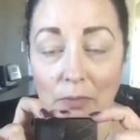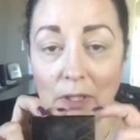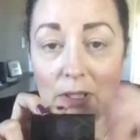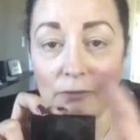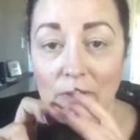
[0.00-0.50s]

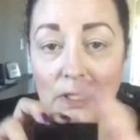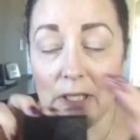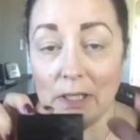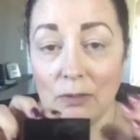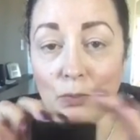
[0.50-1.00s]
gift
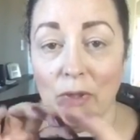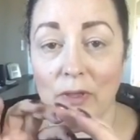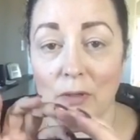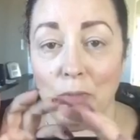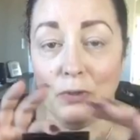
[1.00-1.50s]
kit with
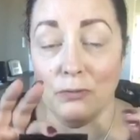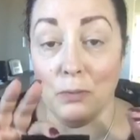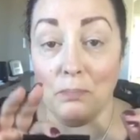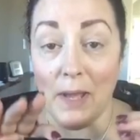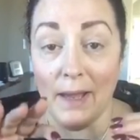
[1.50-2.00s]
a beautiful
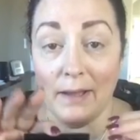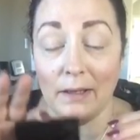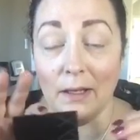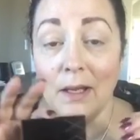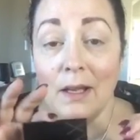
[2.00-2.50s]
bag